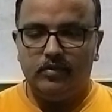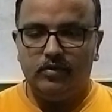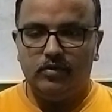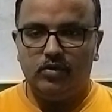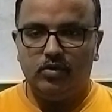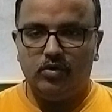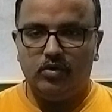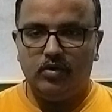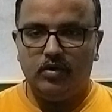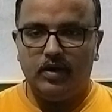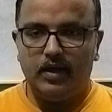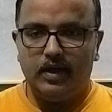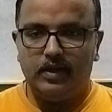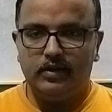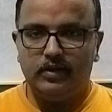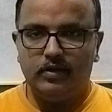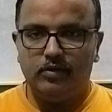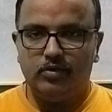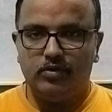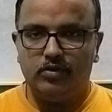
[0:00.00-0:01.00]
So, as
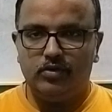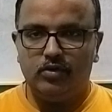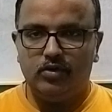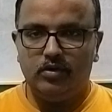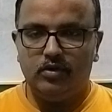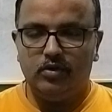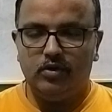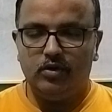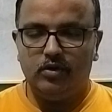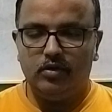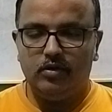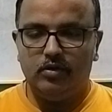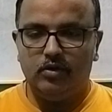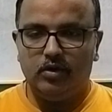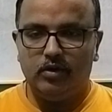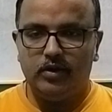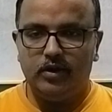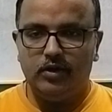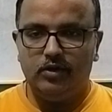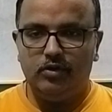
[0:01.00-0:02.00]
I was
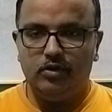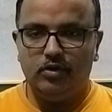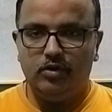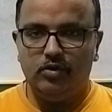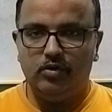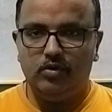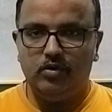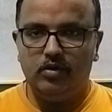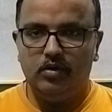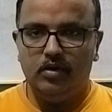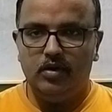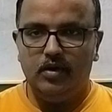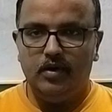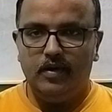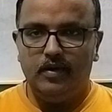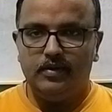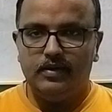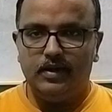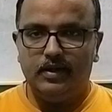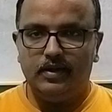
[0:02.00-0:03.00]
talking to you,
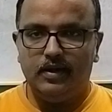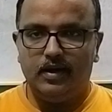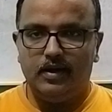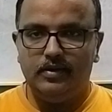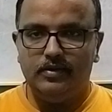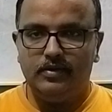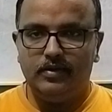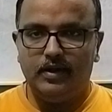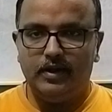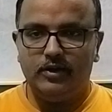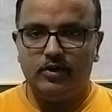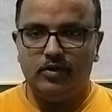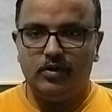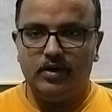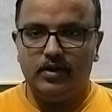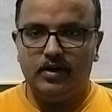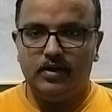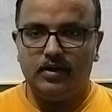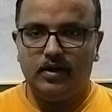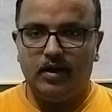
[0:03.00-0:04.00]
that
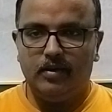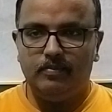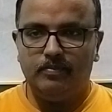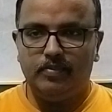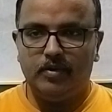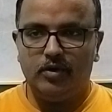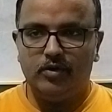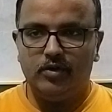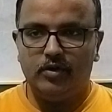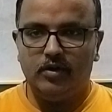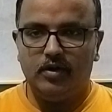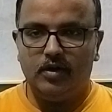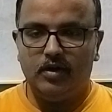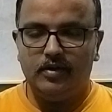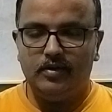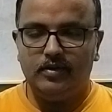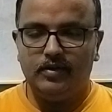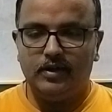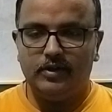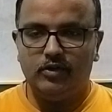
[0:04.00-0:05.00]
unsaturated compound or
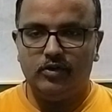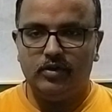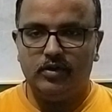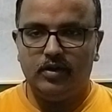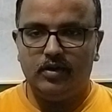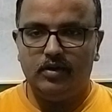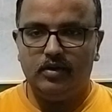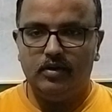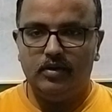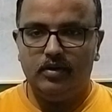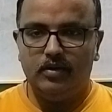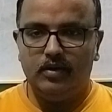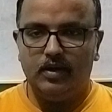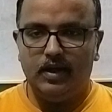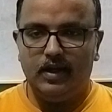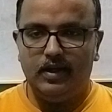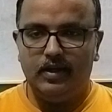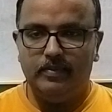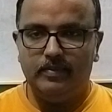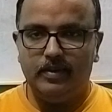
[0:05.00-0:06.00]
unsaturated
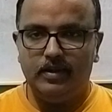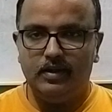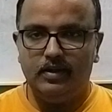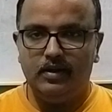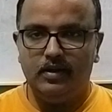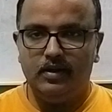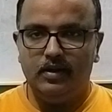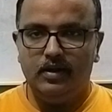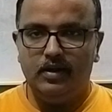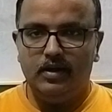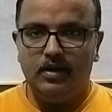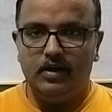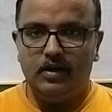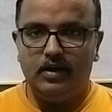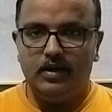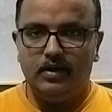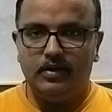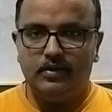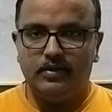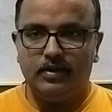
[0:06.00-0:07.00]
element
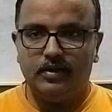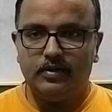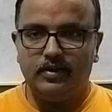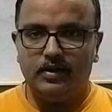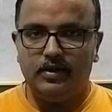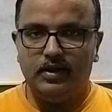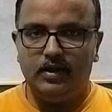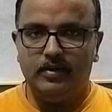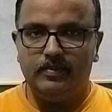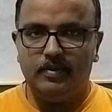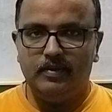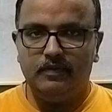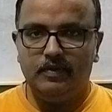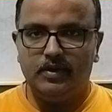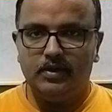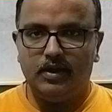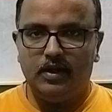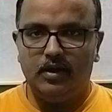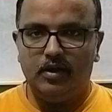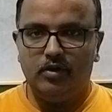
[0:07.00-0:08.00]
is such an element which
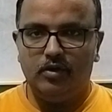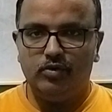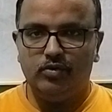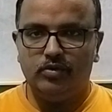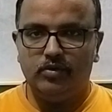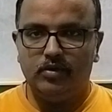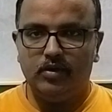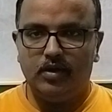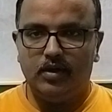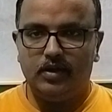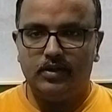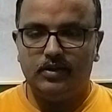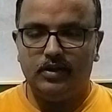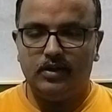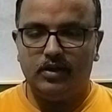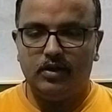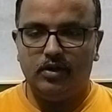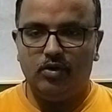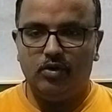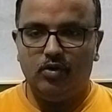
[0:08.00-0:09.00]
allows
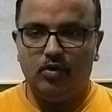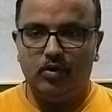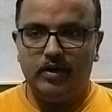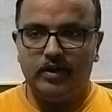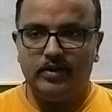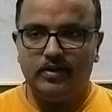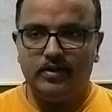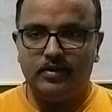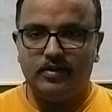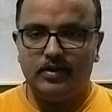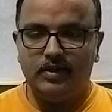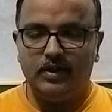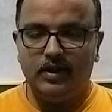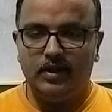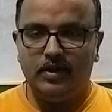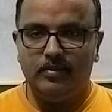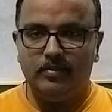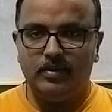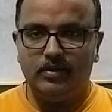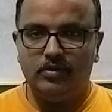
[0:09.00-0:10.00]
other coexisting
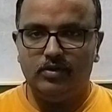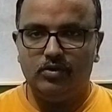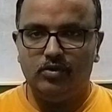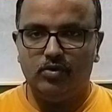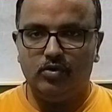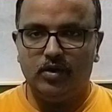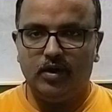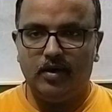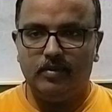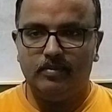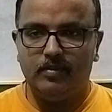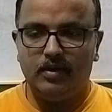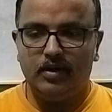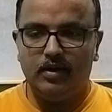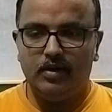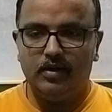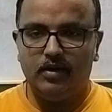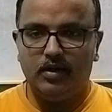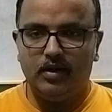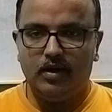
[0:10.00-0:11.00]
elements to
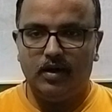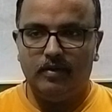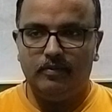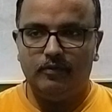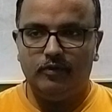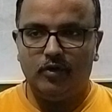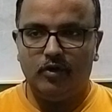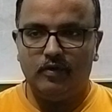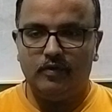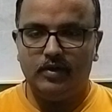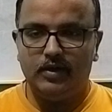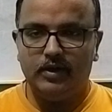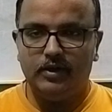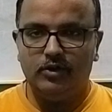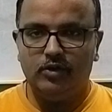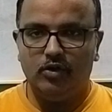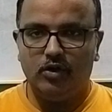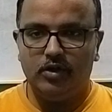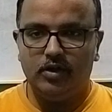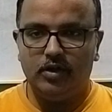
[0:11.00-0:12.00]
come forward
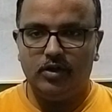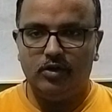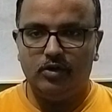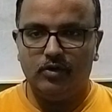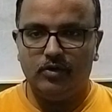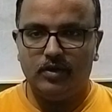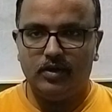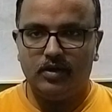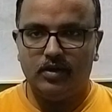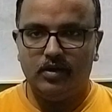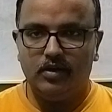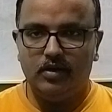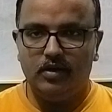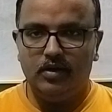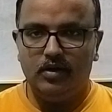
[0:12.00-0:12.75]
and join into it.